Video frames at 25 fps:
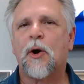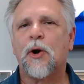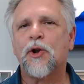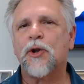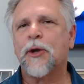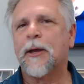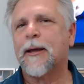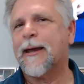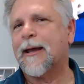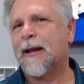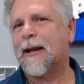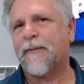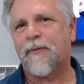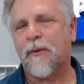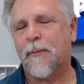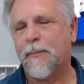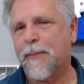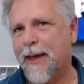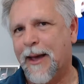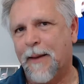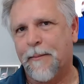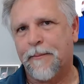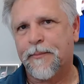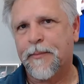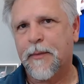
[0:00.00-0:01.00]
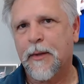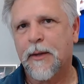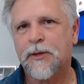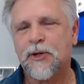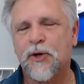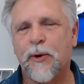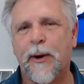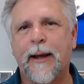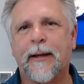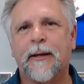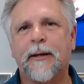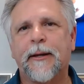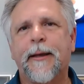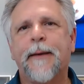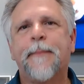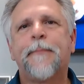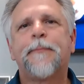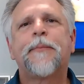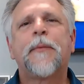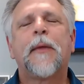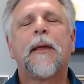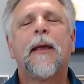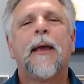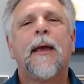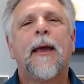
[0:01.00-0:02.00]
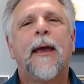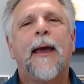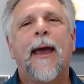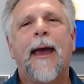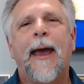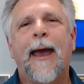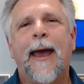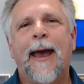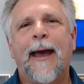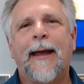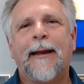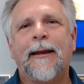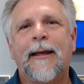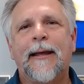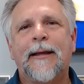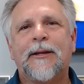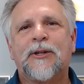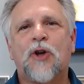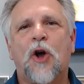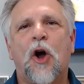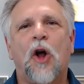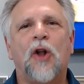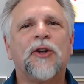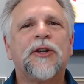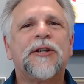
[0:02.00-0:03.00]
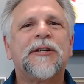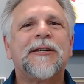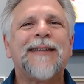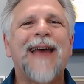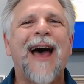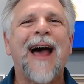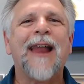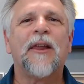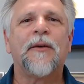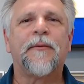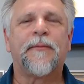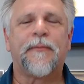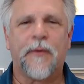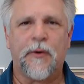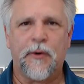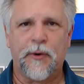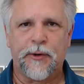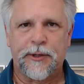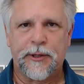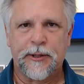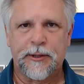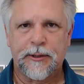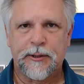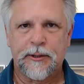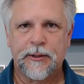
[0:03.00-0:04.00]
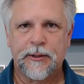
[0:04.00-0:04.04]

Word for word: or you can get it from them directly. And it's called Salifert,